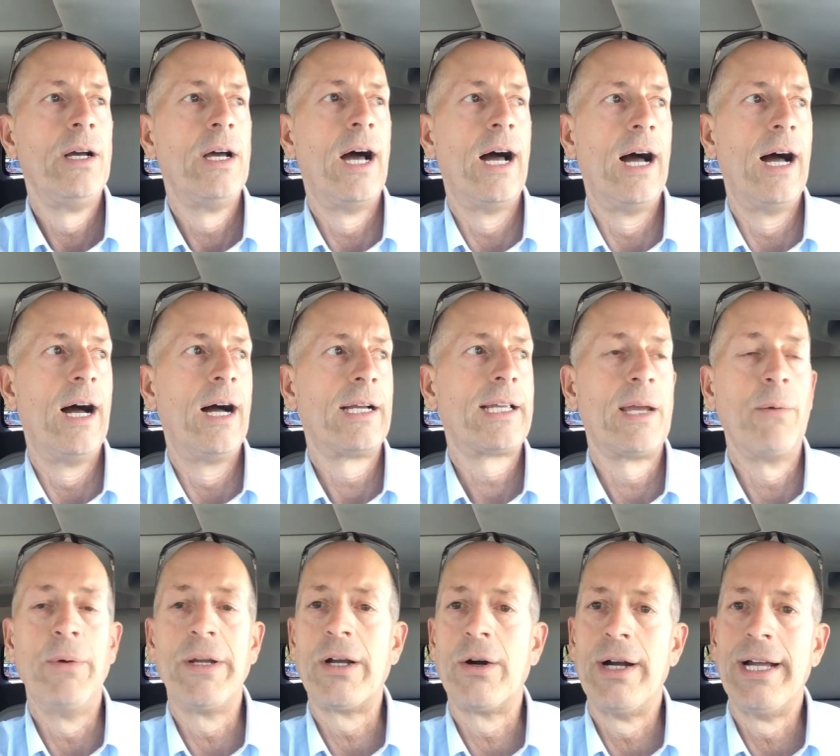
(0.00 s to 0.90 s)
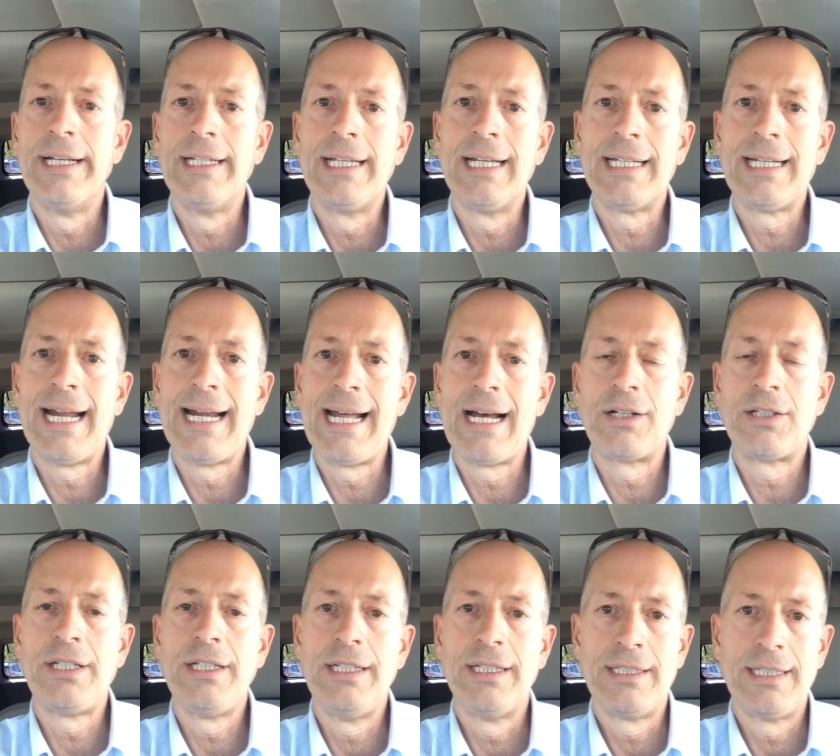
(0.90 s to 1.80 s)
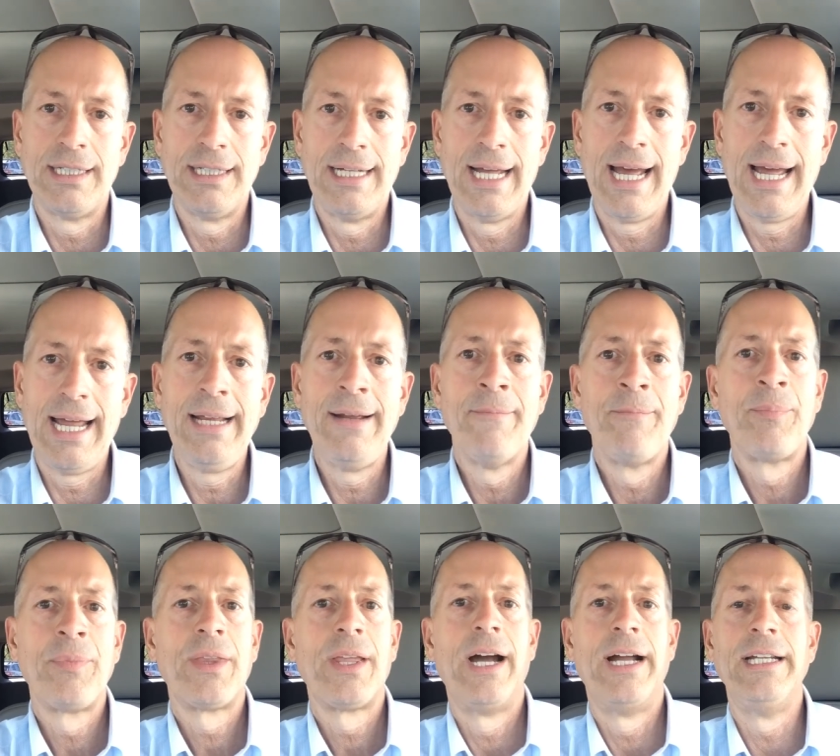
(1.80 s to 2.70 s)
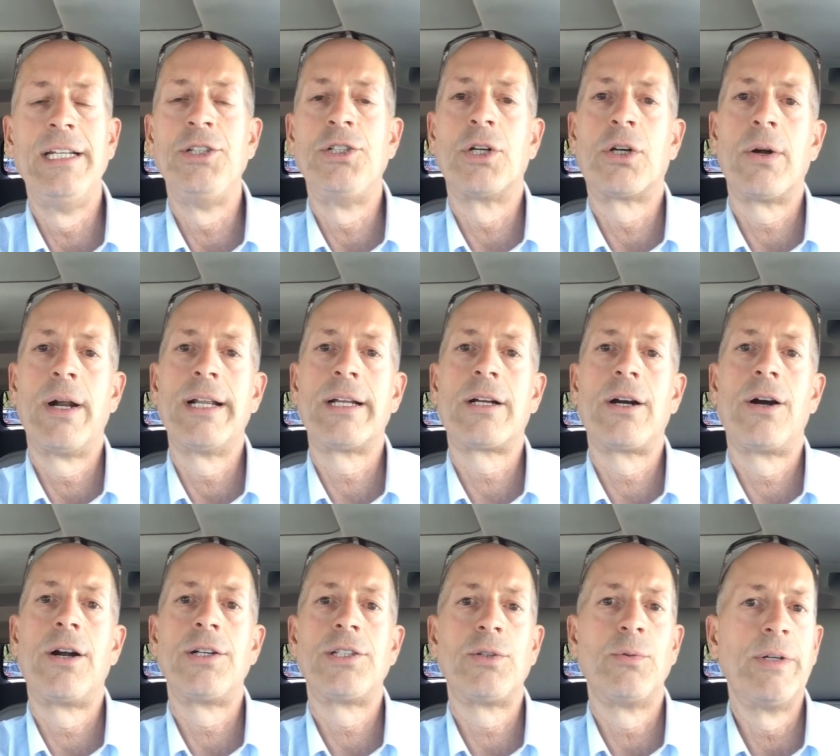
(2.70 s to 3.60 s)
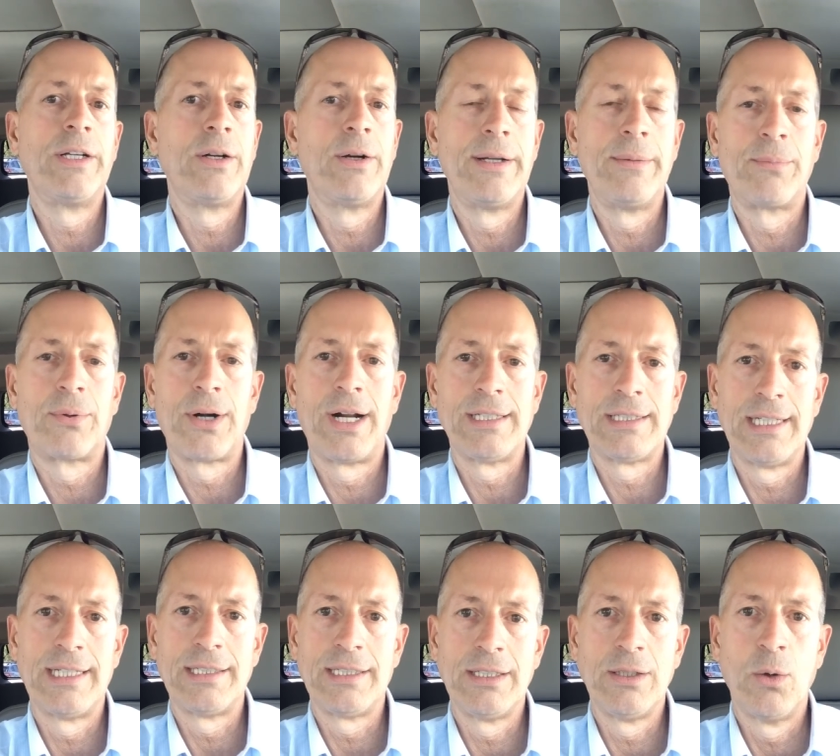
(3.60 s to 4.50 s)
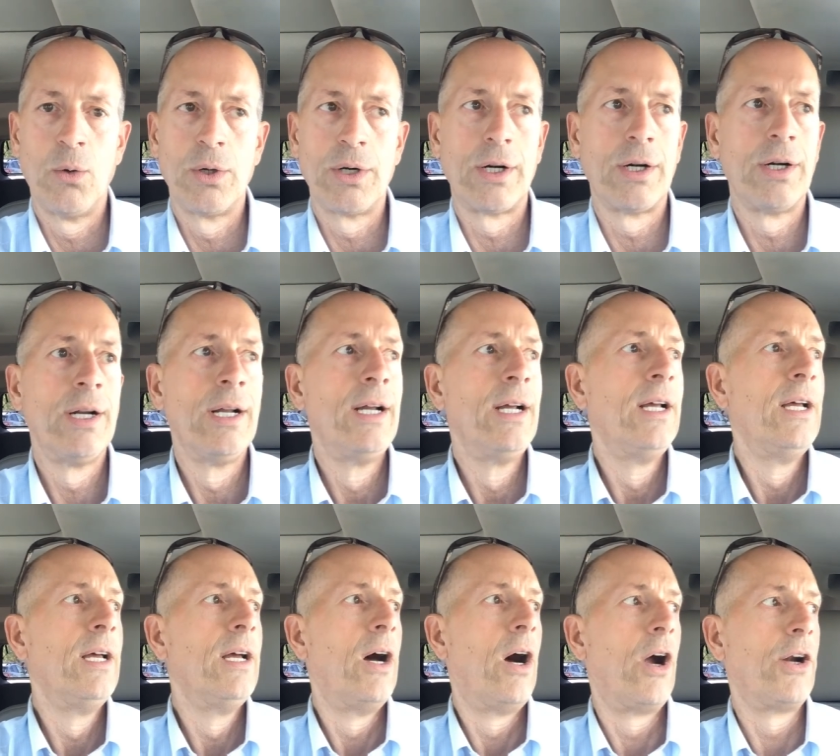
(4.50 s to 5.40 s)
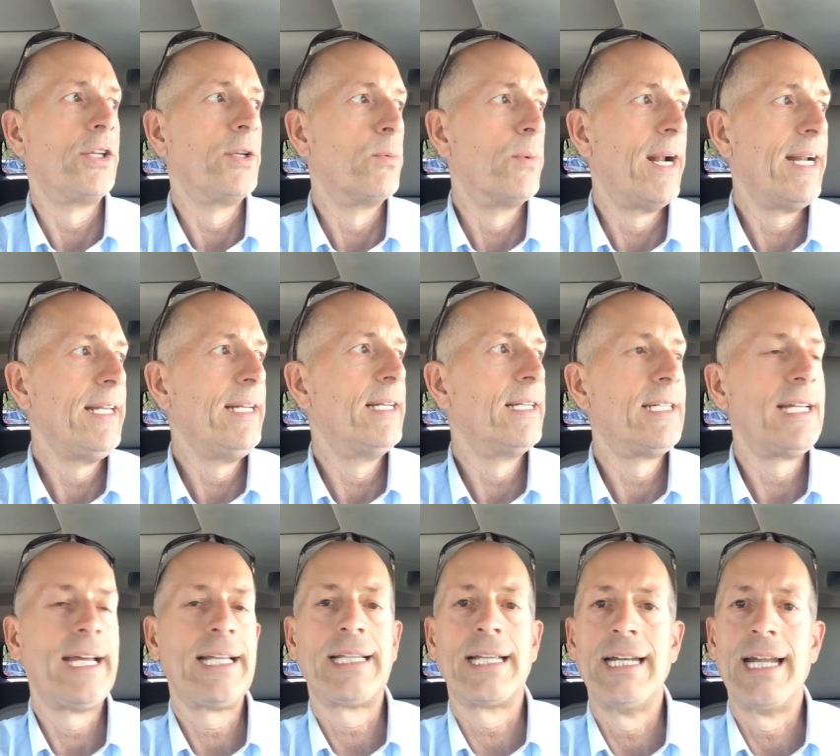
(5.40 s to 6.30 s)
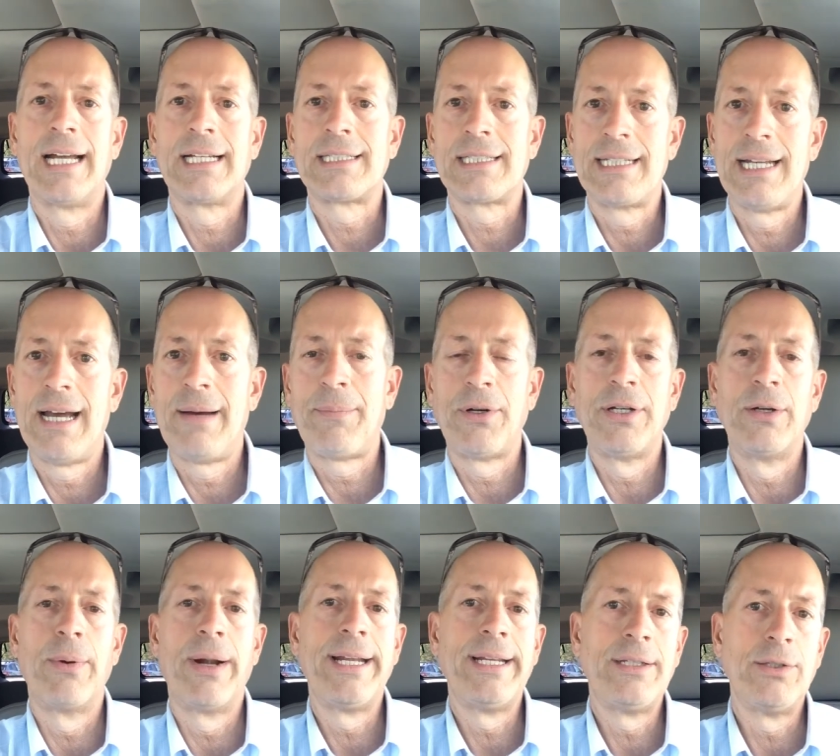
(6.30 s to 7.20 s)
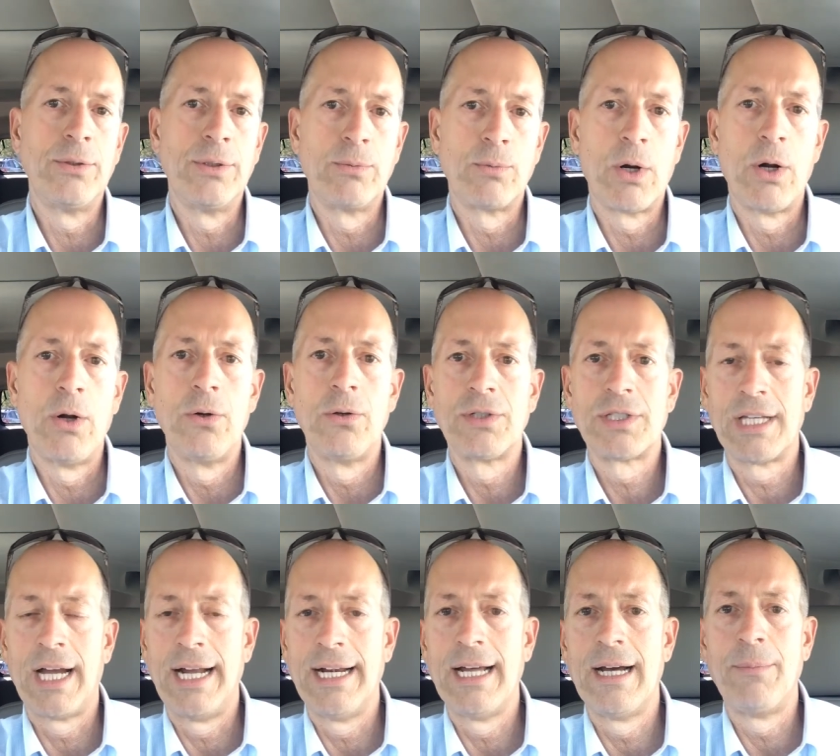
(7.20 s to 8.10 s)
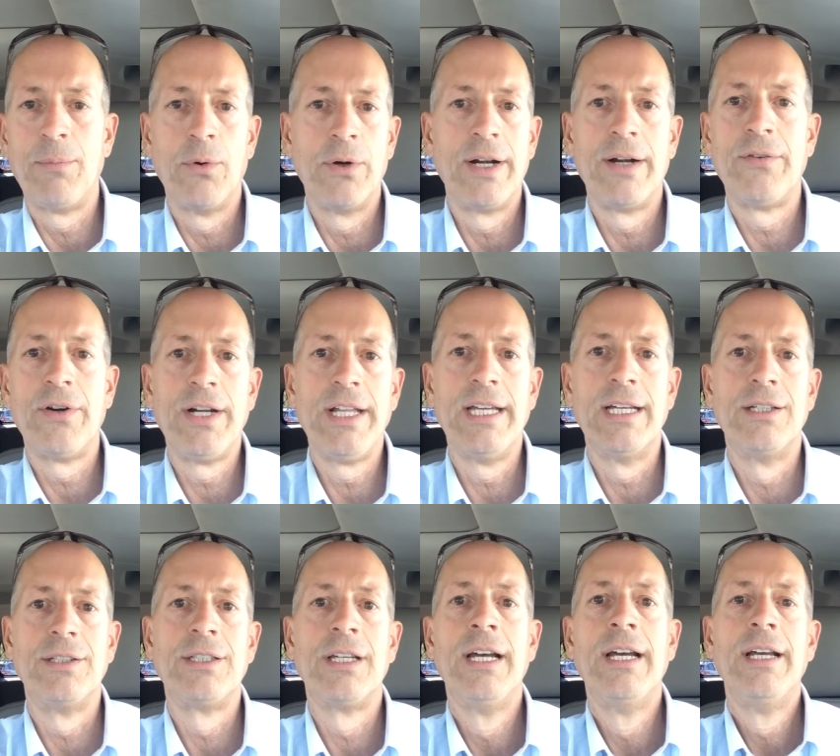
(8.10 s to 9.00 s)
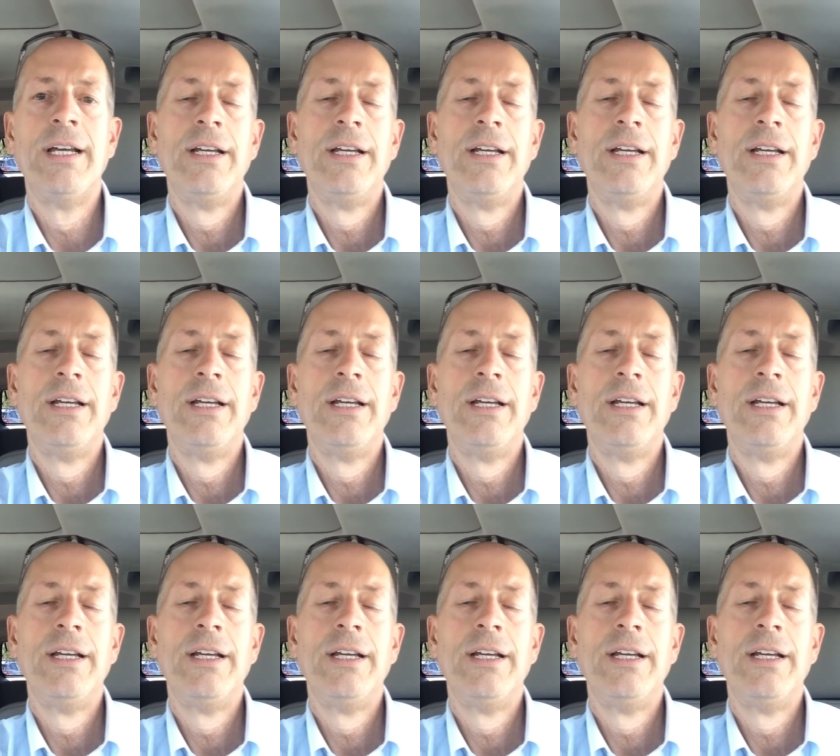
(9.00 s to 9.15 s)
Uh, can we go ahead and get that out to you today? I need your credit card so we can go ahead and process the order. Are you ready to take the next step? Are you ready to enroll, sign up, whatever it is?